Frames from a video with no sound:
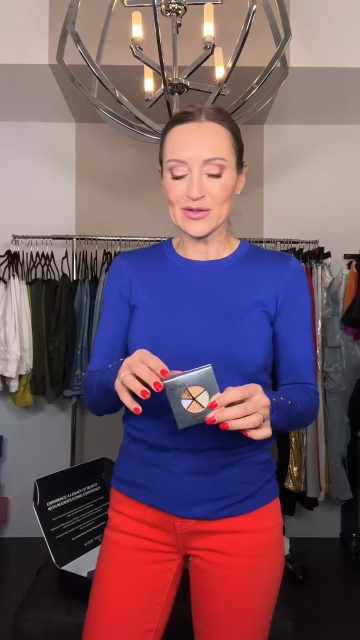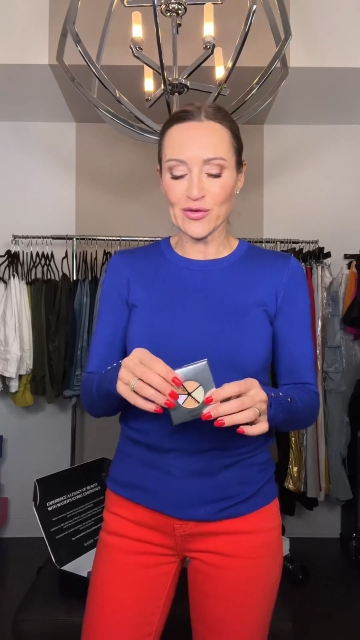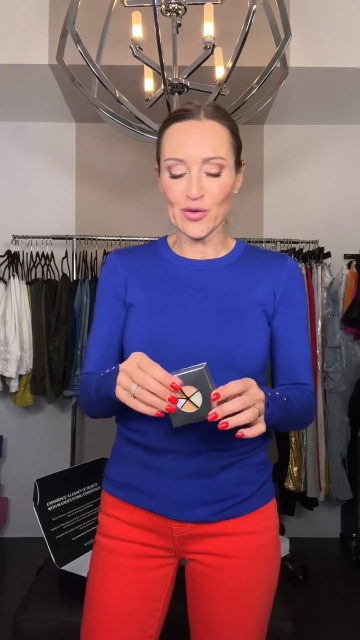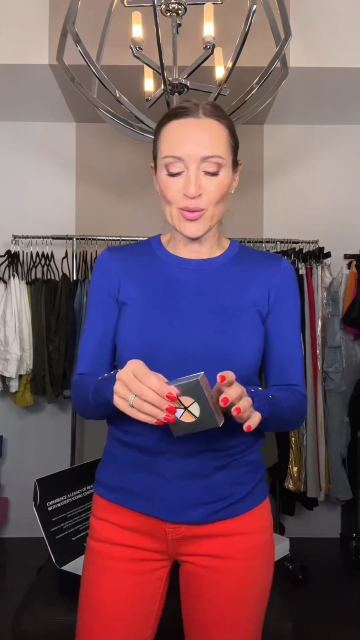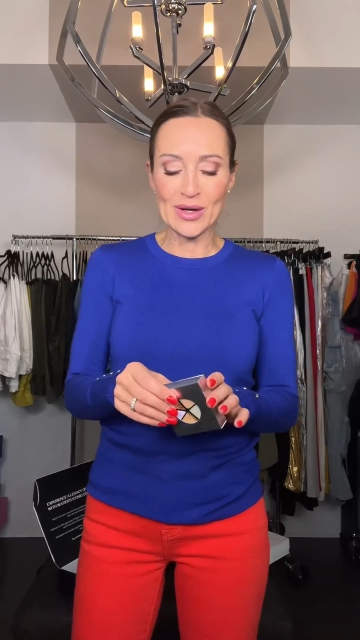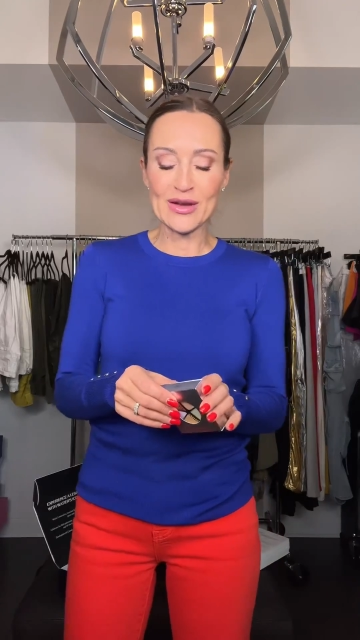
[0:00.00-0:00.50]

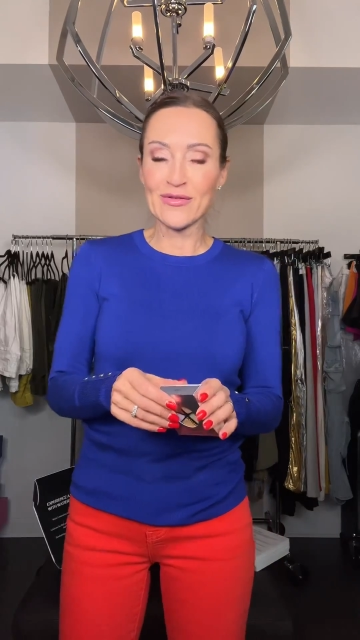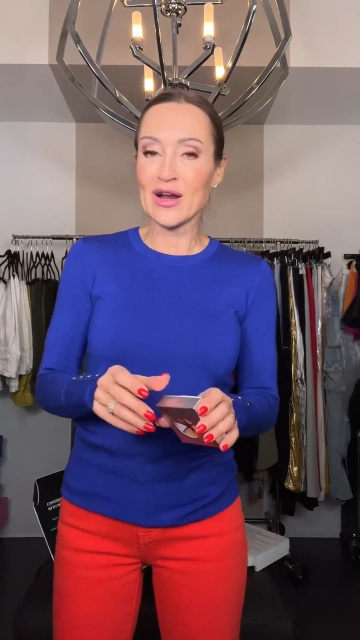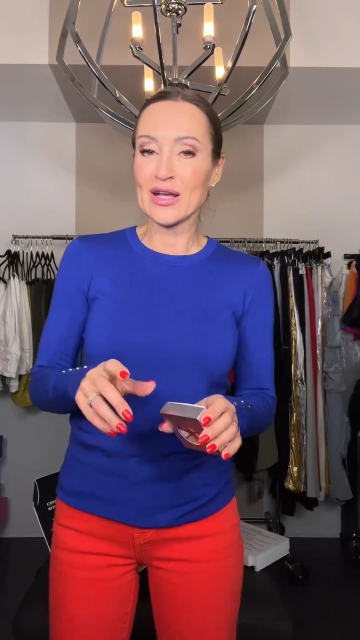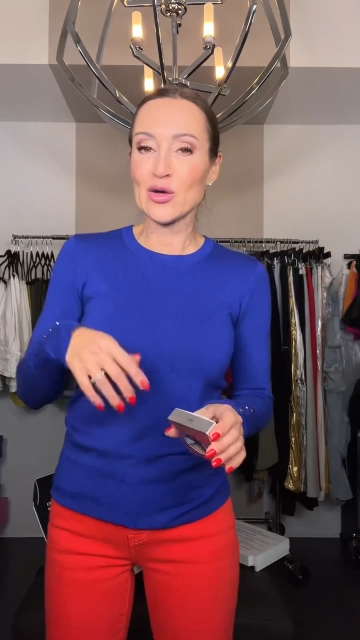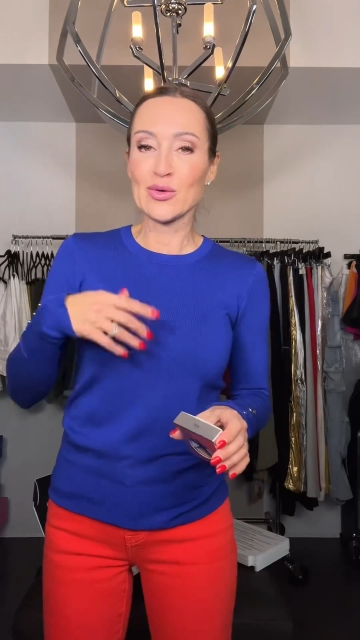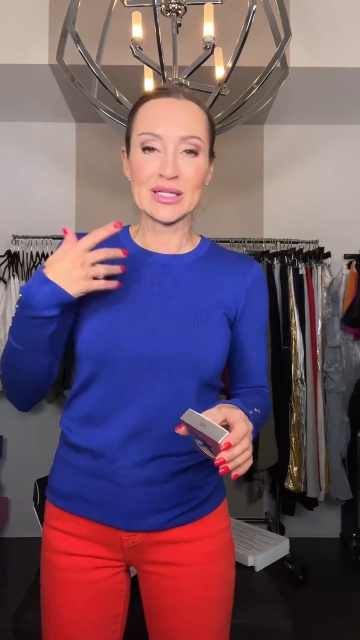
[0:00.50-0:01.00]
for whenever
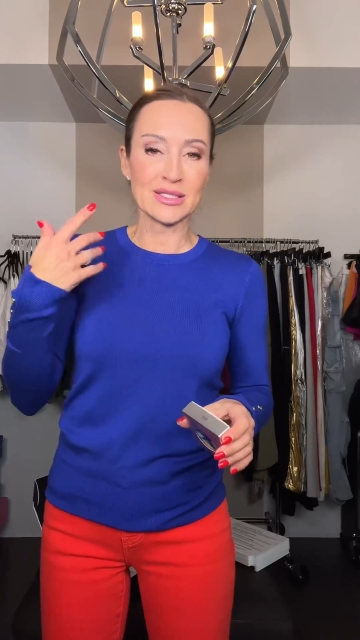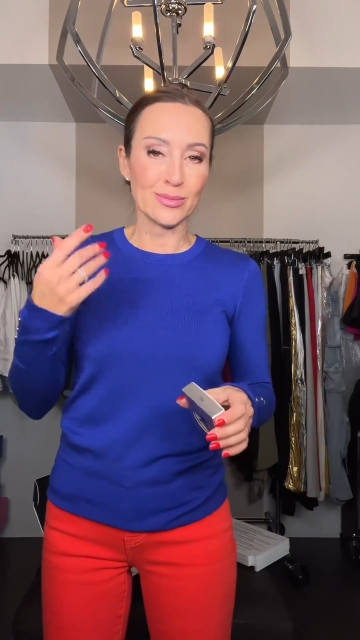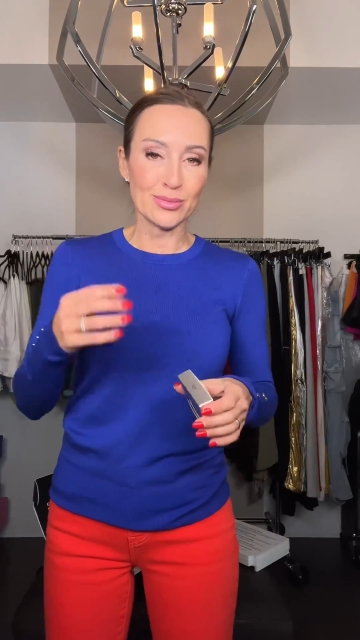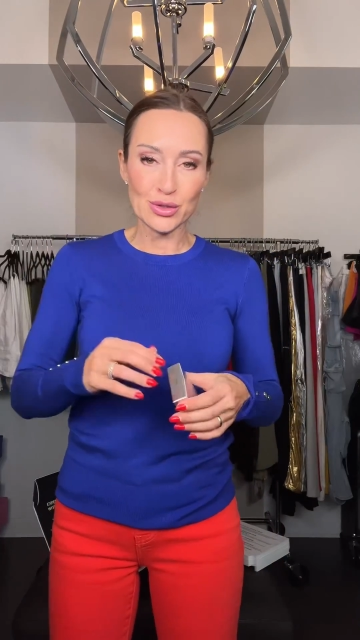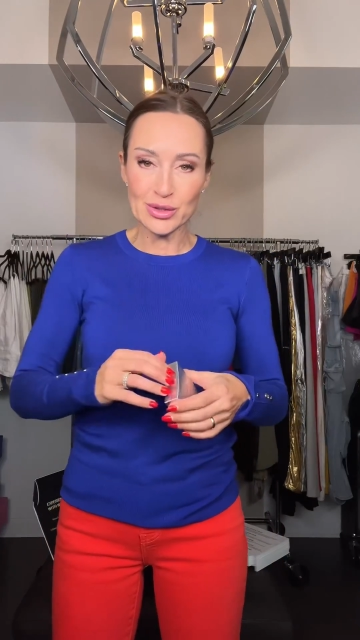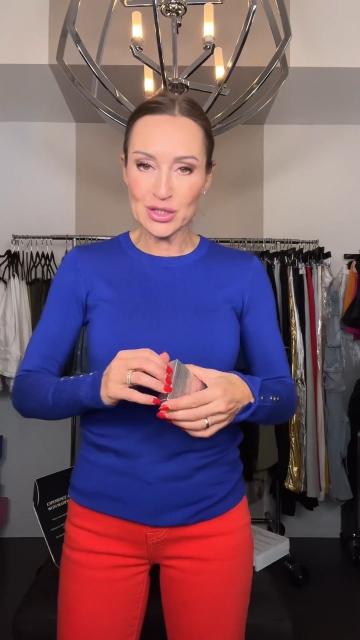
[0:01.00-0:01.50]
I go get some
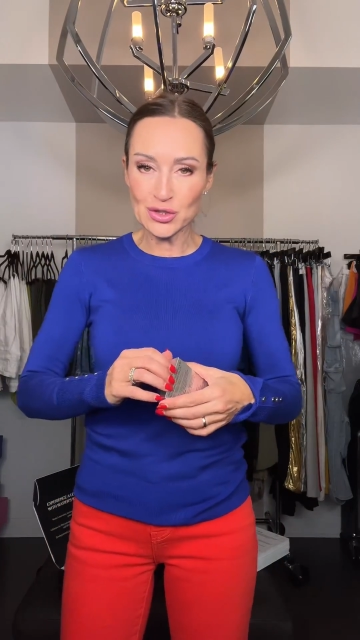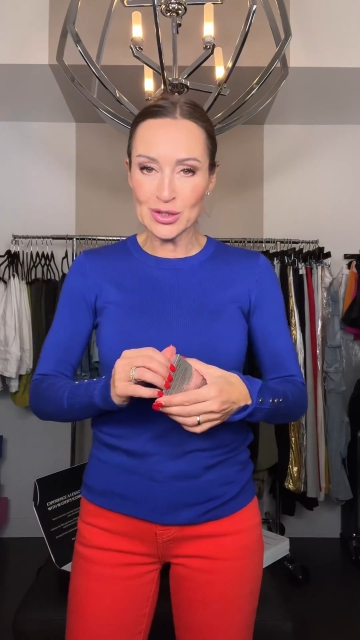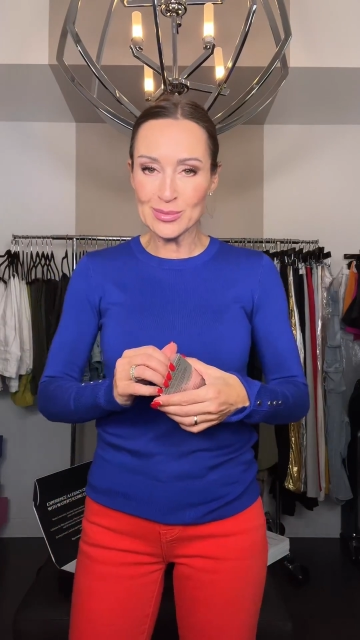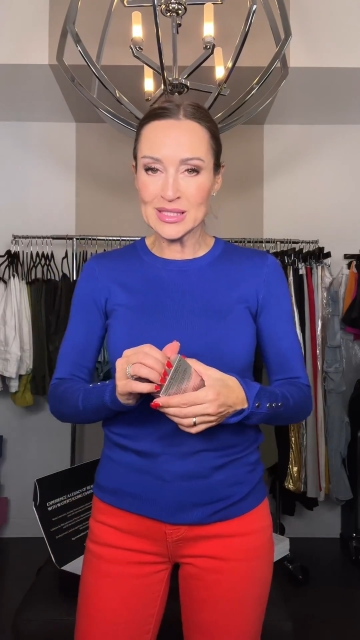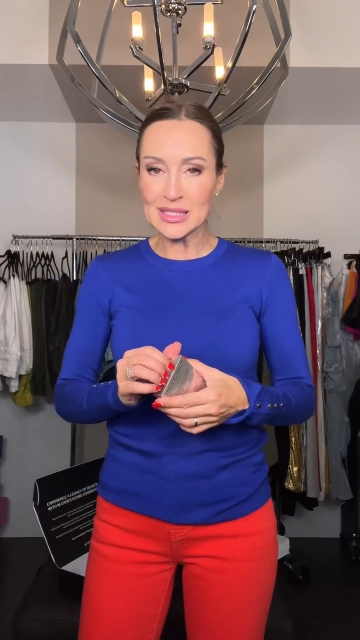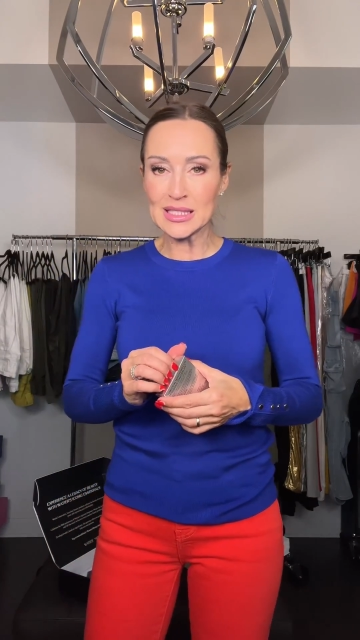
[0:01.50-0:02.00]
beauty
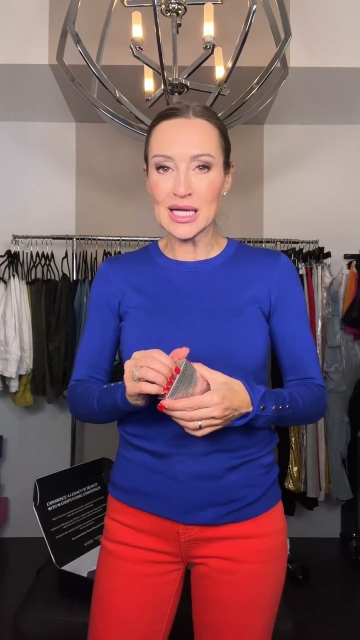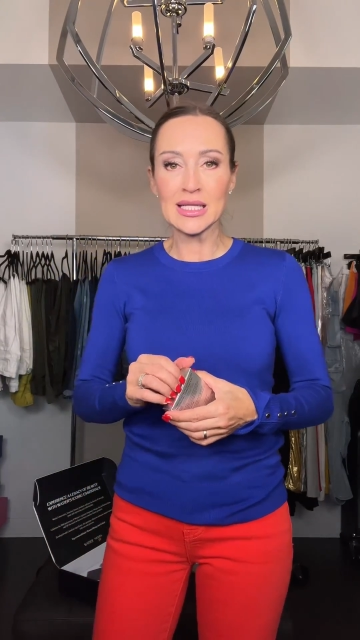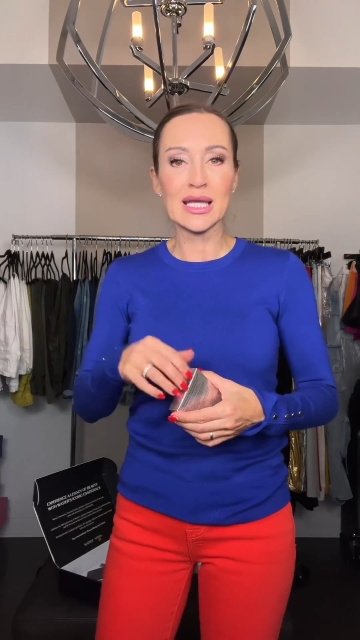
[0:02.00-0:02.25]
treatments done,